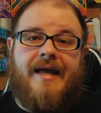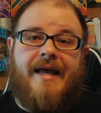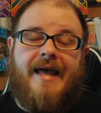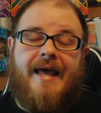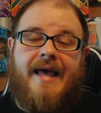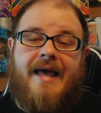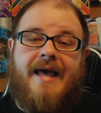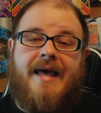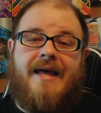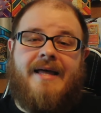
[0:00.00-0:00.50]

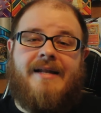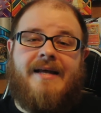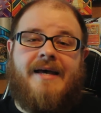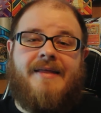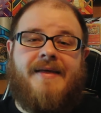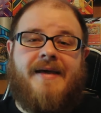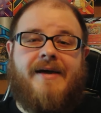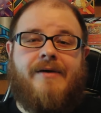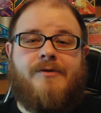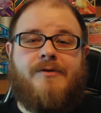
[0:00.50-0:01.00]
And I
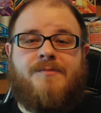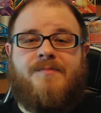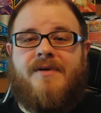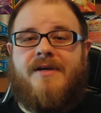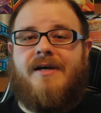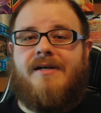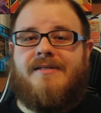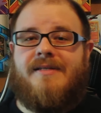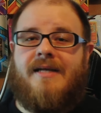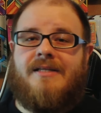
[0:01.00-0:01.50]
think it was
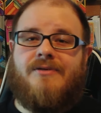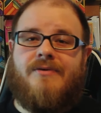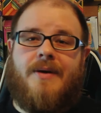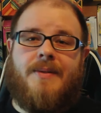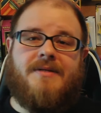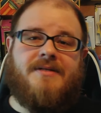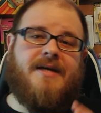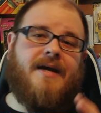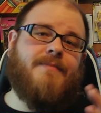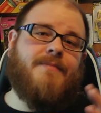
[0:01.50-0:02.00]
because that's around
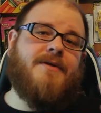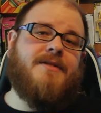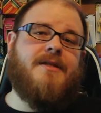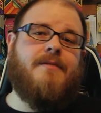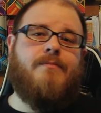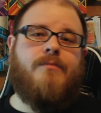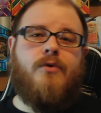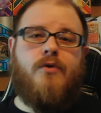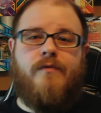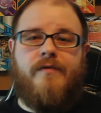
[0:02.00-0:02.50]
the time that the
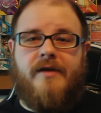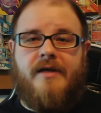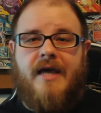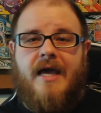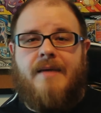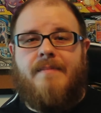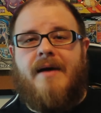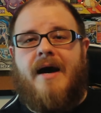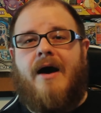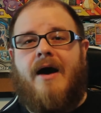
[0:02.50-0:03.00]
movie
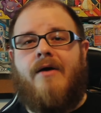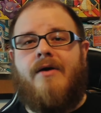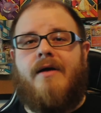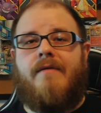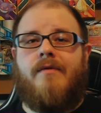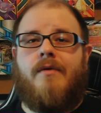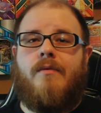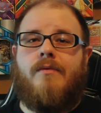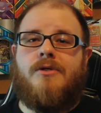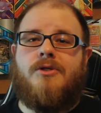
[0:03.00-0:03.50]
came out and
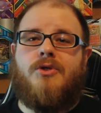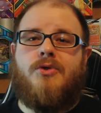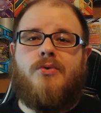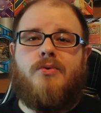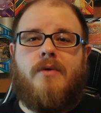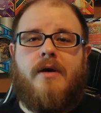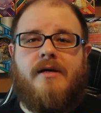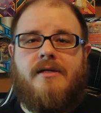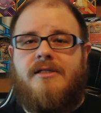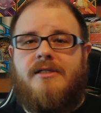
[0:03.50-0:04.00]
everyone was
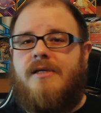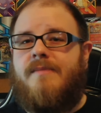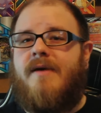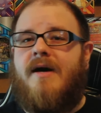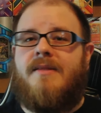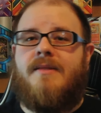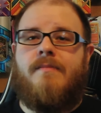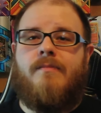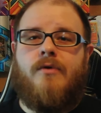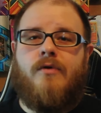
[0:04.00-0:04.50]
crazy
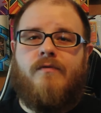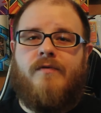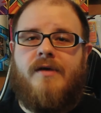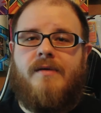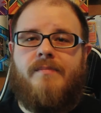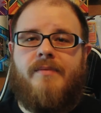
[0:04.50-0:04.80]
about the movie,